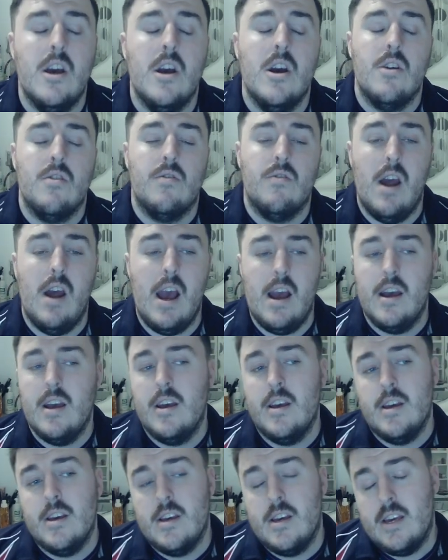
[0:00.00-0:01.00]
rare.
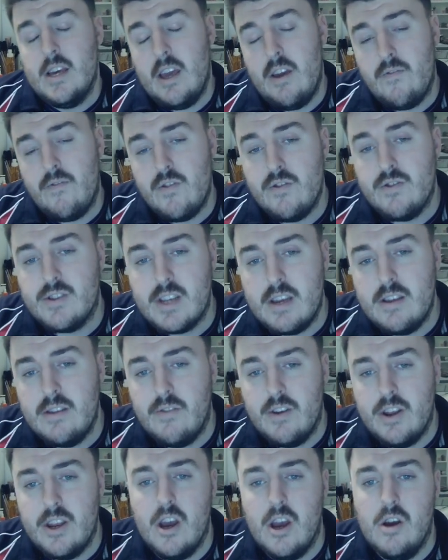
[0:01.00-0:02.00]
If you've seen the
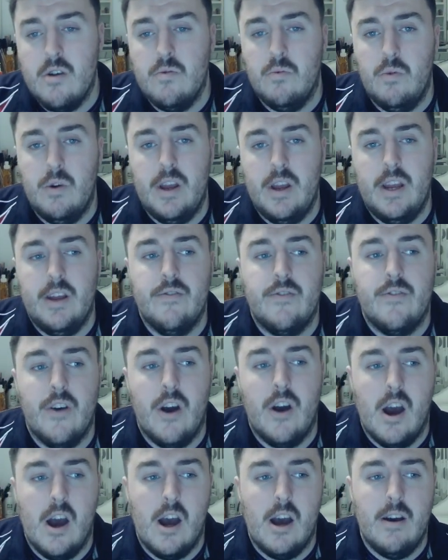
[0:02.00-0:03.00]
video with
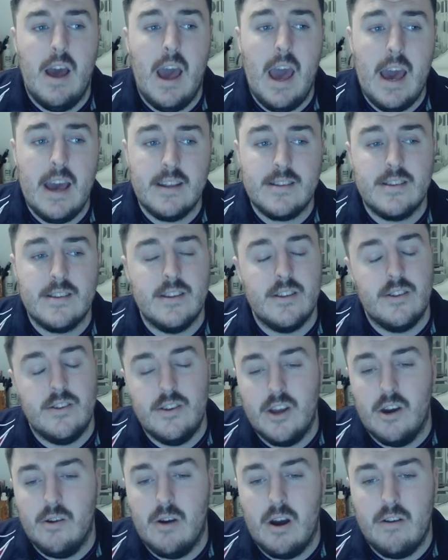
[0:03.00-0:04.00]
Ed, you
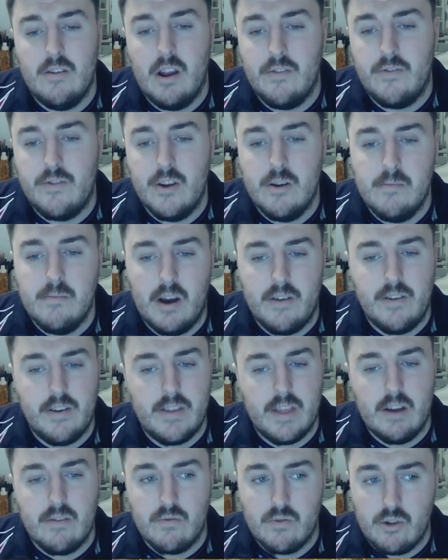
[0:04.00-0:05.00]
know I love them. I think
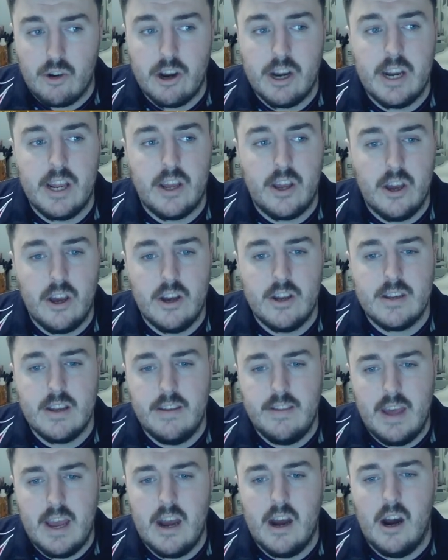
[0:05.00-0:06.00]
they're really good,
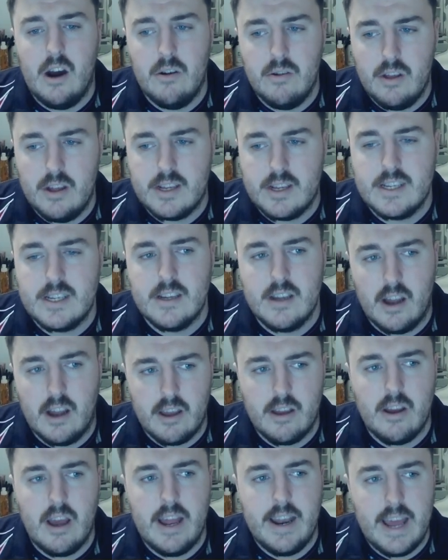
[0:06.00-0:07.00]
and they are
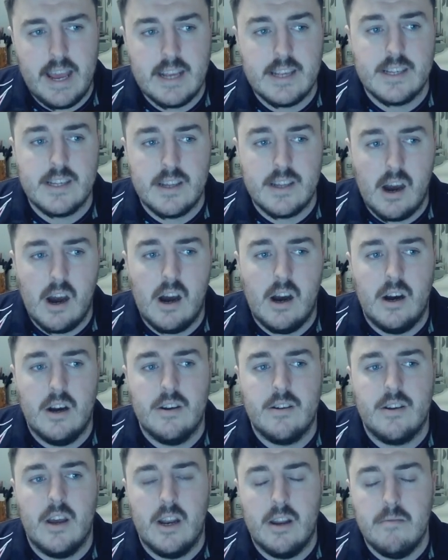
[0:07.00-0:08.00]
like an A-star
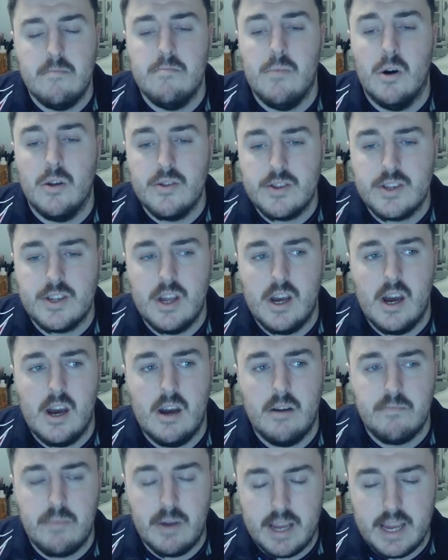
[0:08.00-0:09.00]
kind of
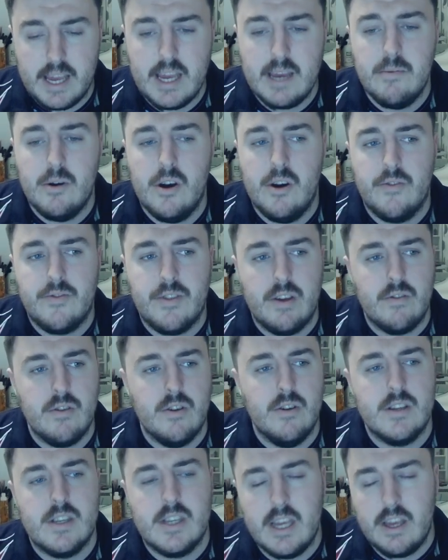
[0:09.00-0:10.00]
monster, behemoth. They've
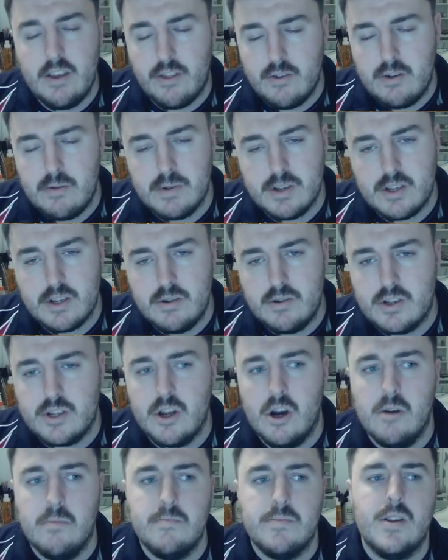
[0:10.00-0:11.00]
got D3+2
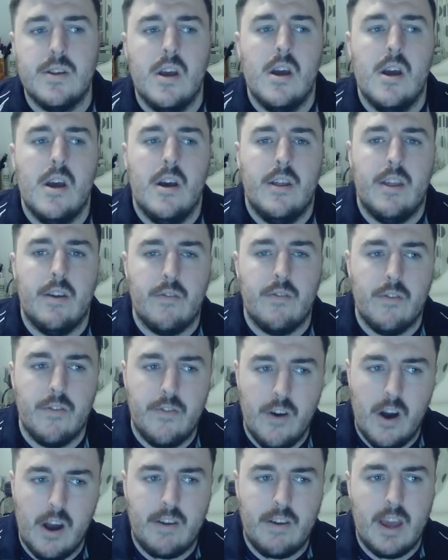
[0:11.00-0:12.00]
stomps. They've got
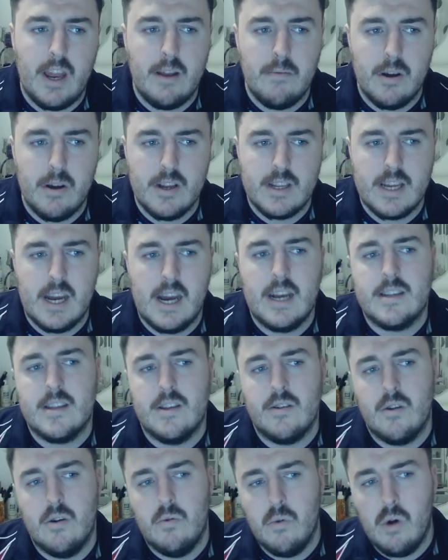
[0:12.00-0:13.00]
5 killing blow attacks. They've
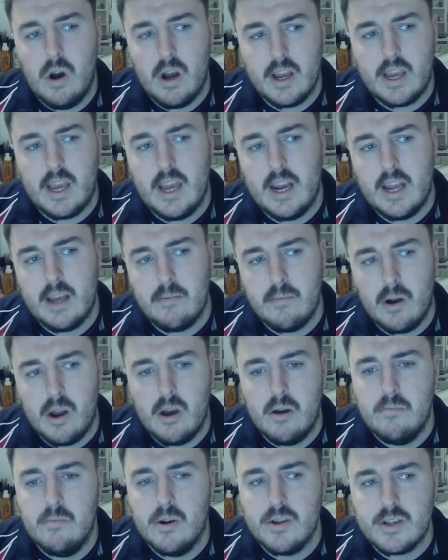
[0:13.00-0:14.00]
got 1 killing
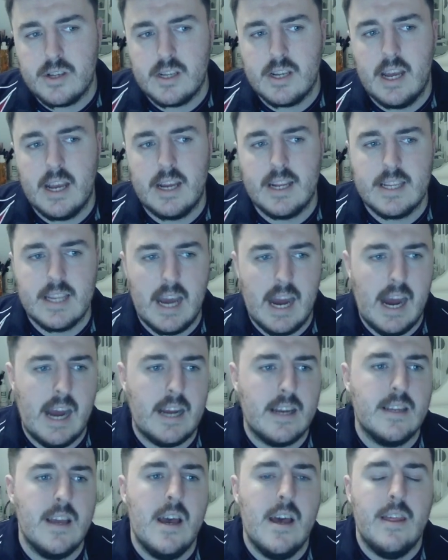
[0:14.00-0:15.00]
blow monster slaying
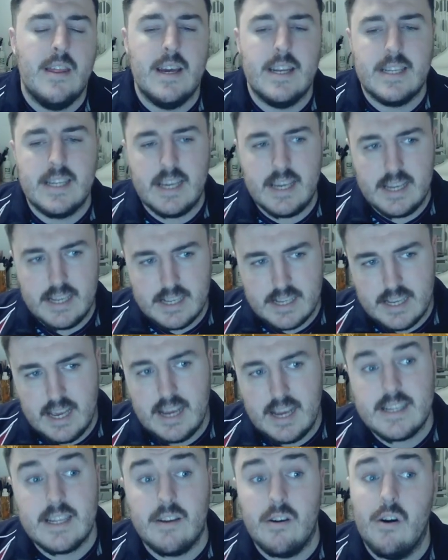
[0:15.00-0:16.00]
attacks. They're
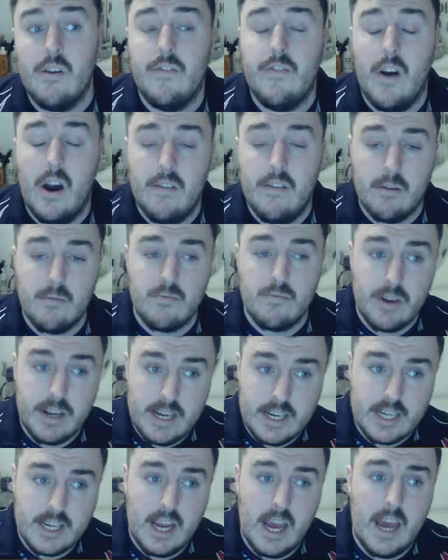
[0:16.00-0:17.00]
T6. They've got a 5+
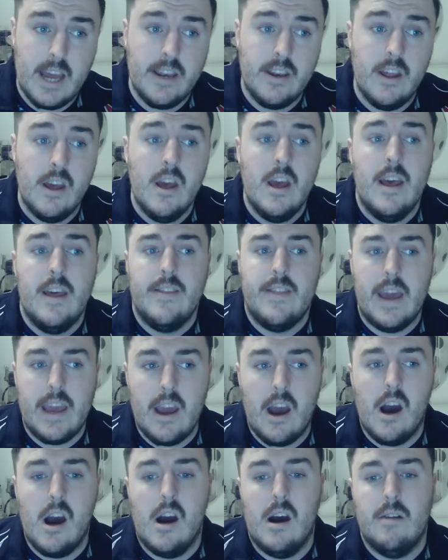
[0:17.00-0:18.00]
regen. They
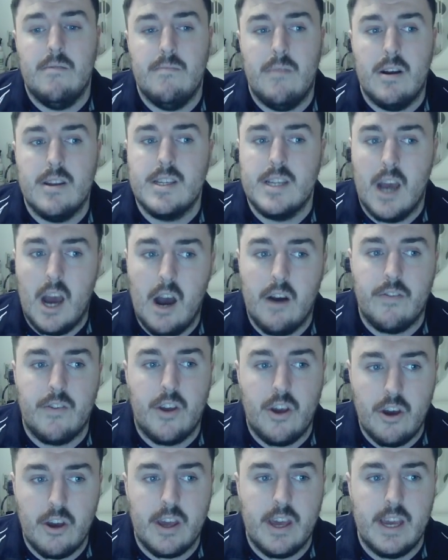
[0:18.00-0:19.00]
are a tough
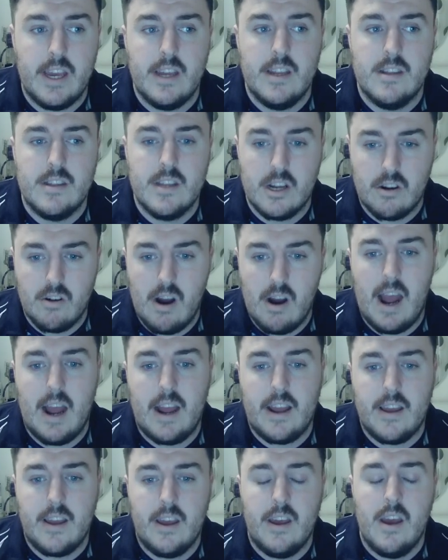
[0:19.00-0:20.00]
cookie to
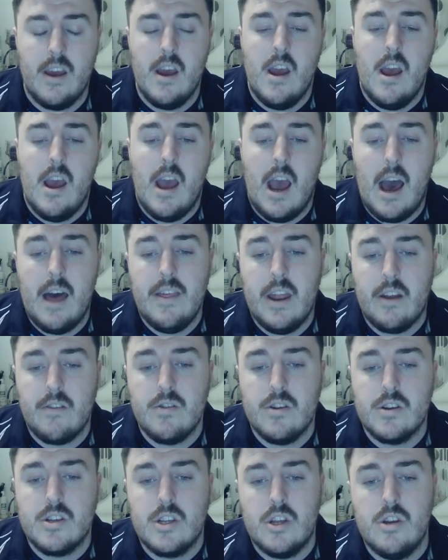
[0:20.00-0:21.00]
crack. And then I've
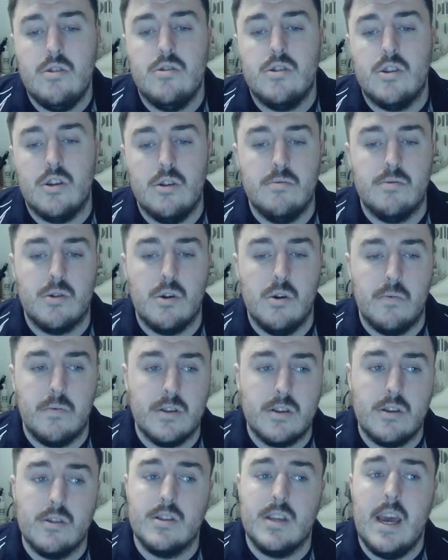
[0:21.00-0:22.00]
got 2 Tomb
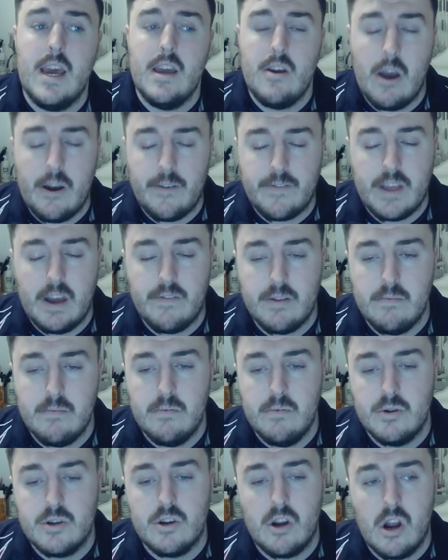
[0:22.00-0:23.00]
Scorpions, because you have to have them in
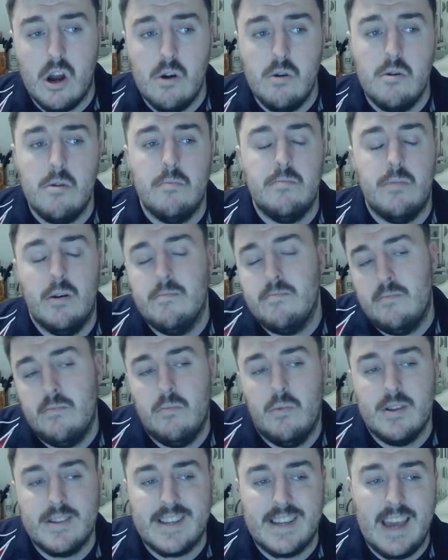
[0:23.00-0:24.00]
Mortuary Cult, but
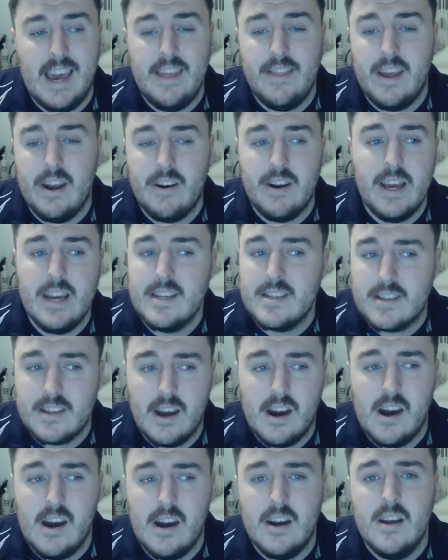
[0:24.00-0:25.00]
once again, they're an
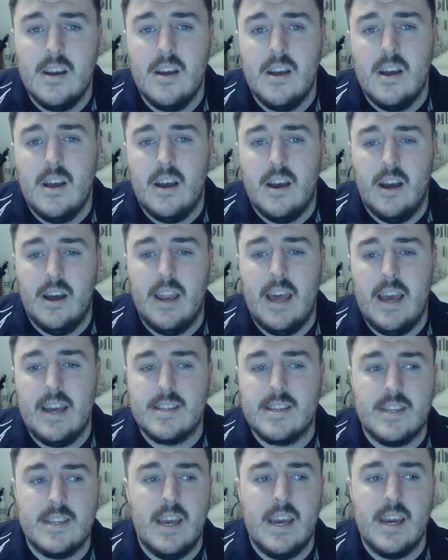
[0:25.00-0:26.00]
A-star, an
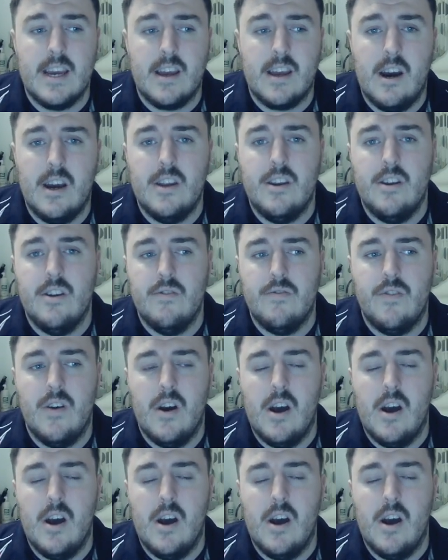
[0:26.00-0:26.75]
S-tier kind of